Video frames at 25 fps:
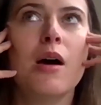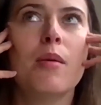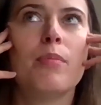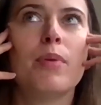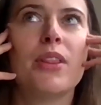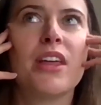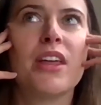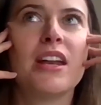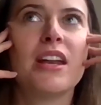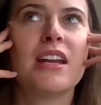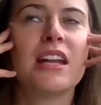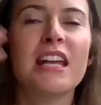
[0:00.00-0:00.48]

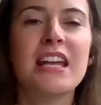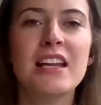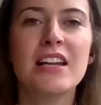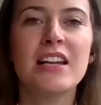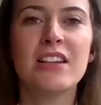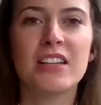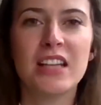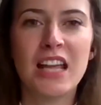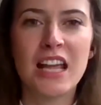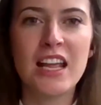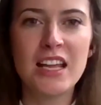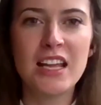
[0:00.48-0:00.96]
But then
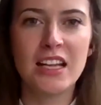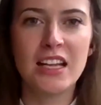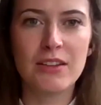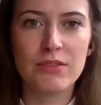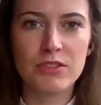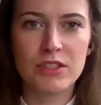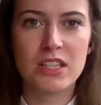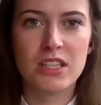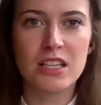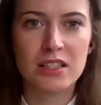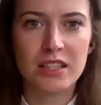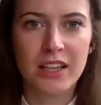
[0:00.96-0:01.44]
he
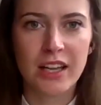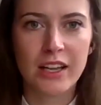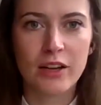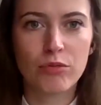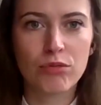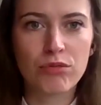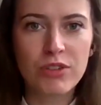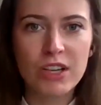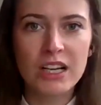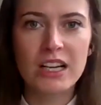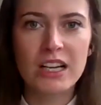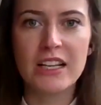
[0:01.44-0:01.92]
gives these like
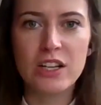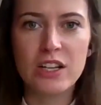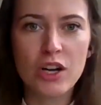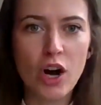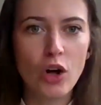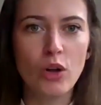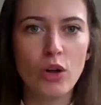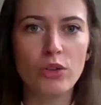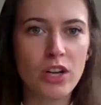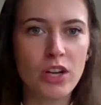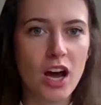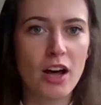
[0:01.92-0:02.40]
really
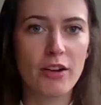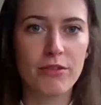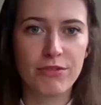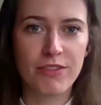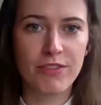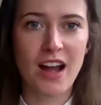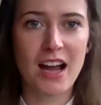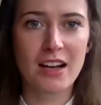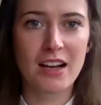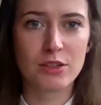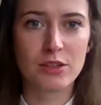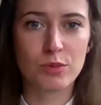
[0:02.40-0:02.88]
cold hard
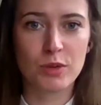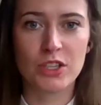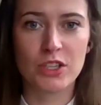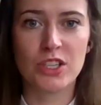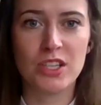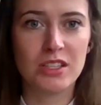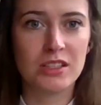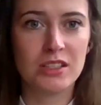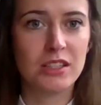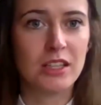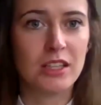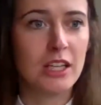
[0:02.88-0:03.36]
facts,
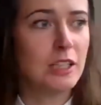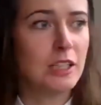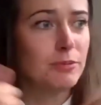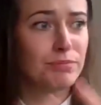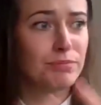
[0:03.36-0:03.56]
which is